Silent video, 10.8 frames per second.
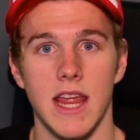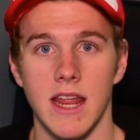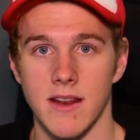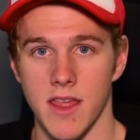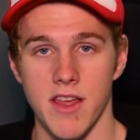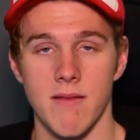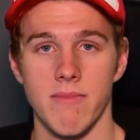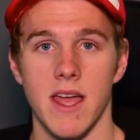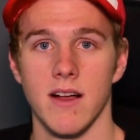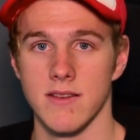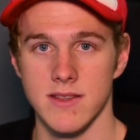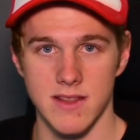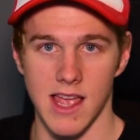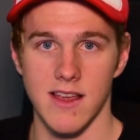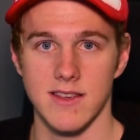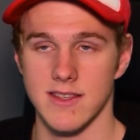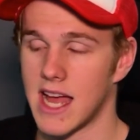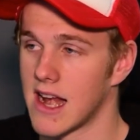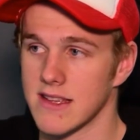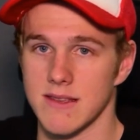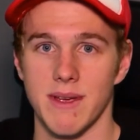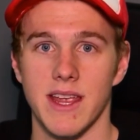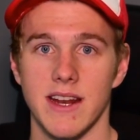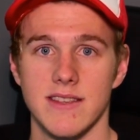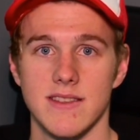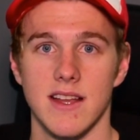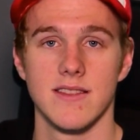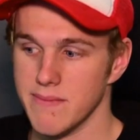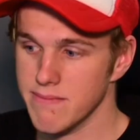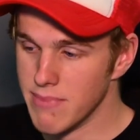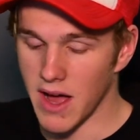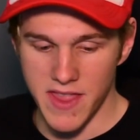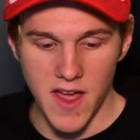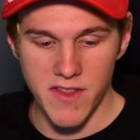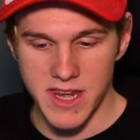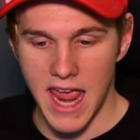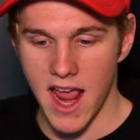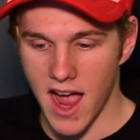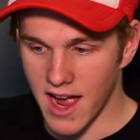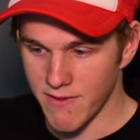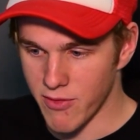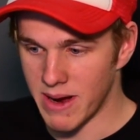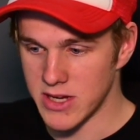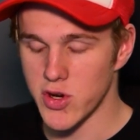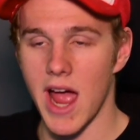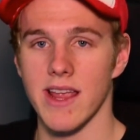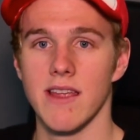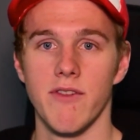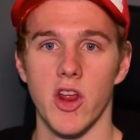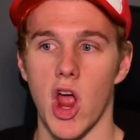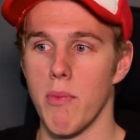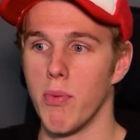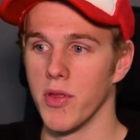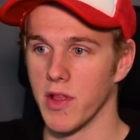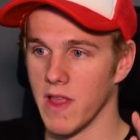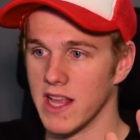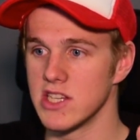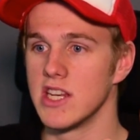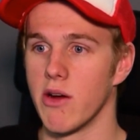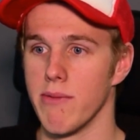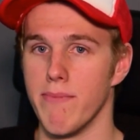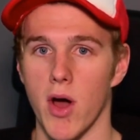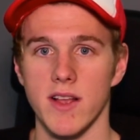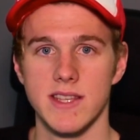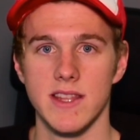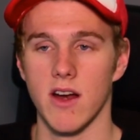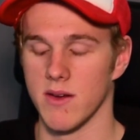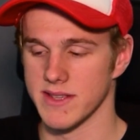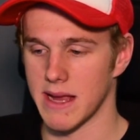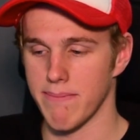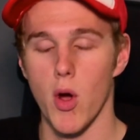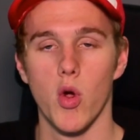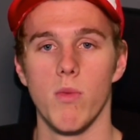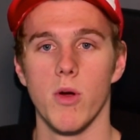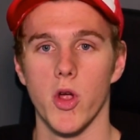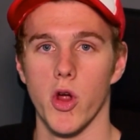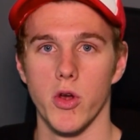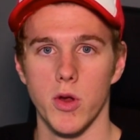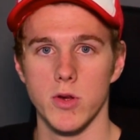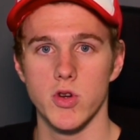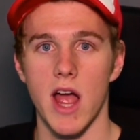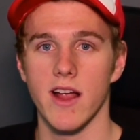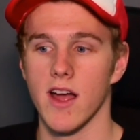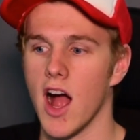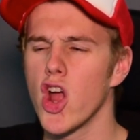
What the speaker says: in the thumbnails, like, cause that doesn't make any sense. But the other day, for my tracking video, I put the legendary birds in there. I was like, Pokemon Go new tracker. I